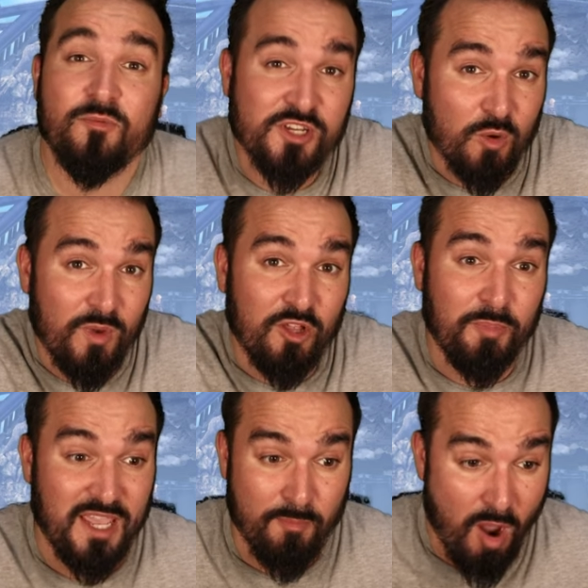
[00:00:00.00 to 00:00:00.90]
which I will
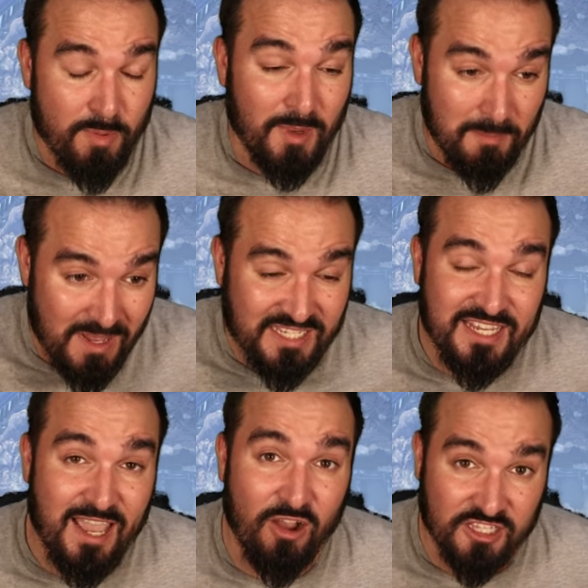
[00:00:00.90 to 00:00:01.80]
be, and probably
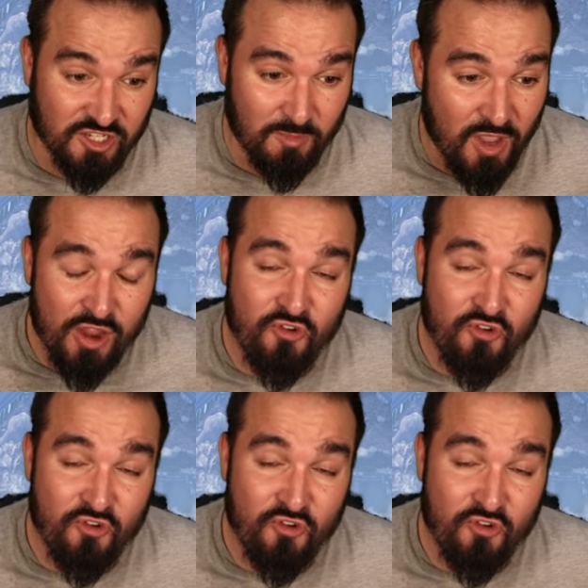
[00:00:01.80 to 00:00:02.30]
missing out on some